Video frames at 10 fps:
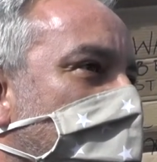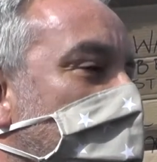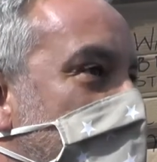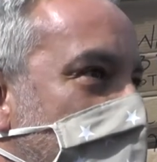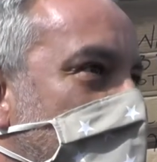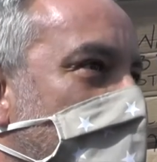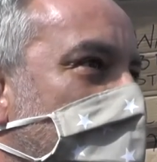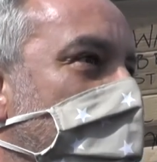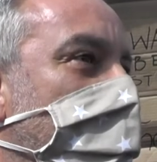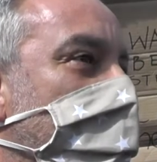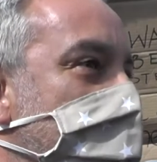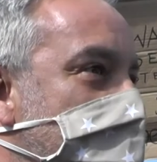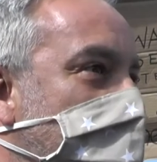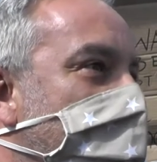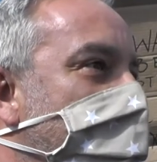every morning, all the For
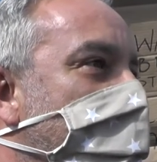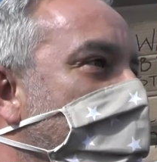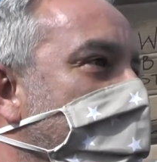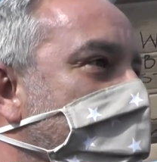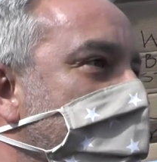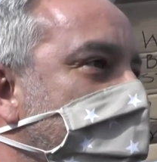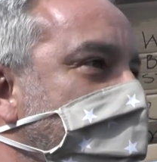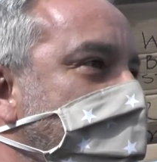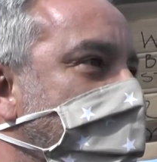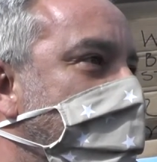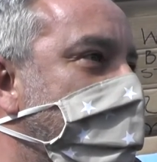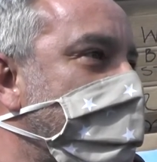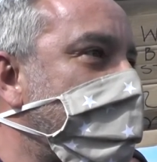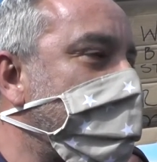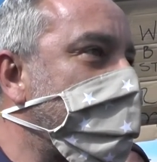staff. me, screening is not enough.
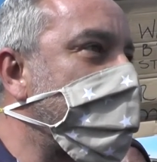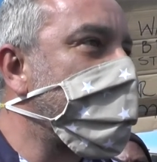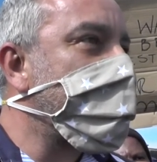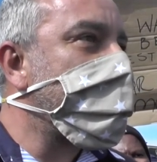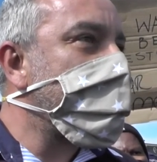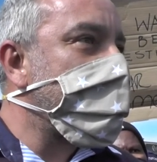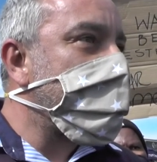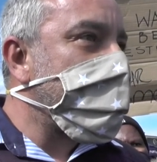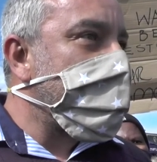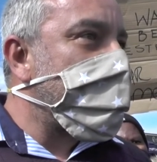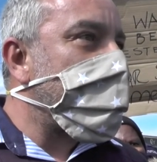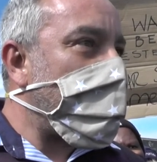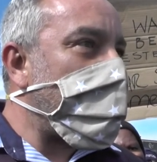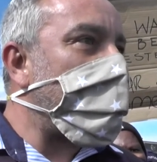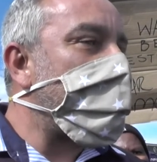They need to be tested.
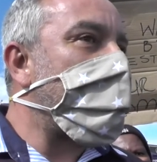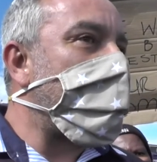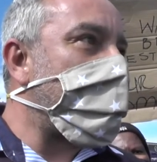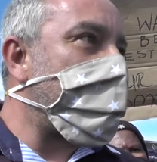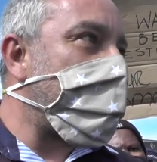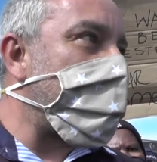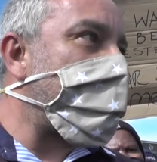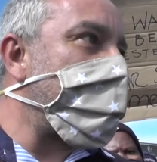All right. That, yes. That